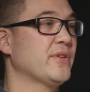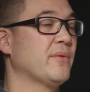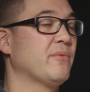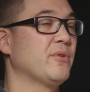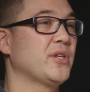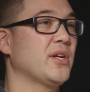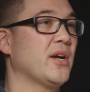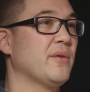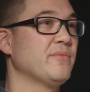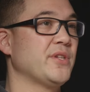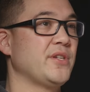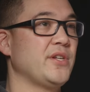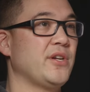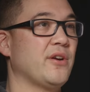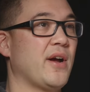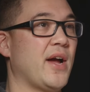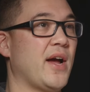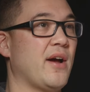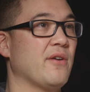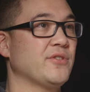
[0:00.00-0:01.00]
someone comes into
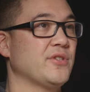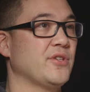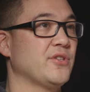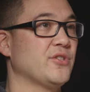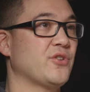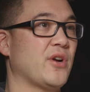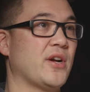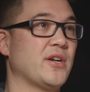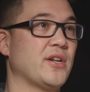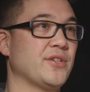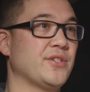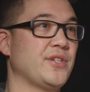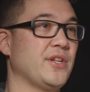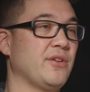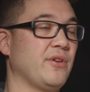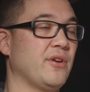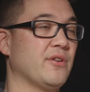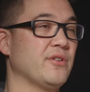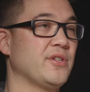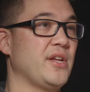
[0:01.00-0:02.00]
your house and is trying to
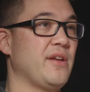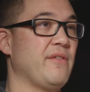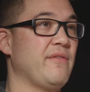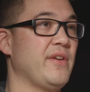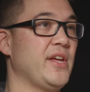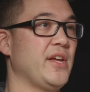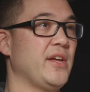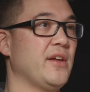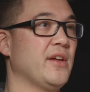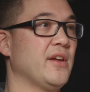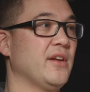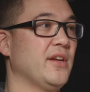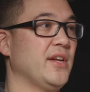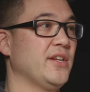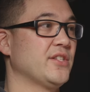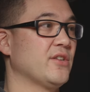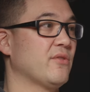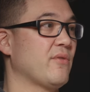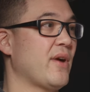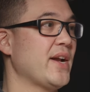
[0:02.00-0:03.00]
steal your TV,
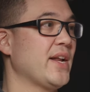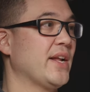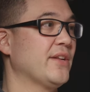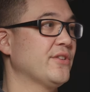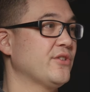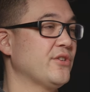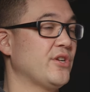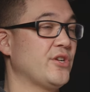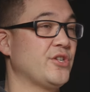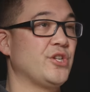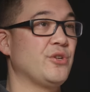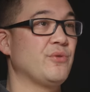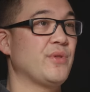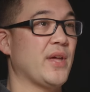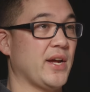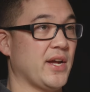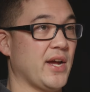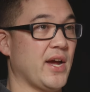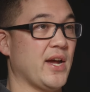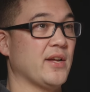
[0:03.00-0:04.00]
is the right answer to shoot
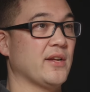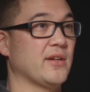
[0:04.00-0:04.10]
that guy?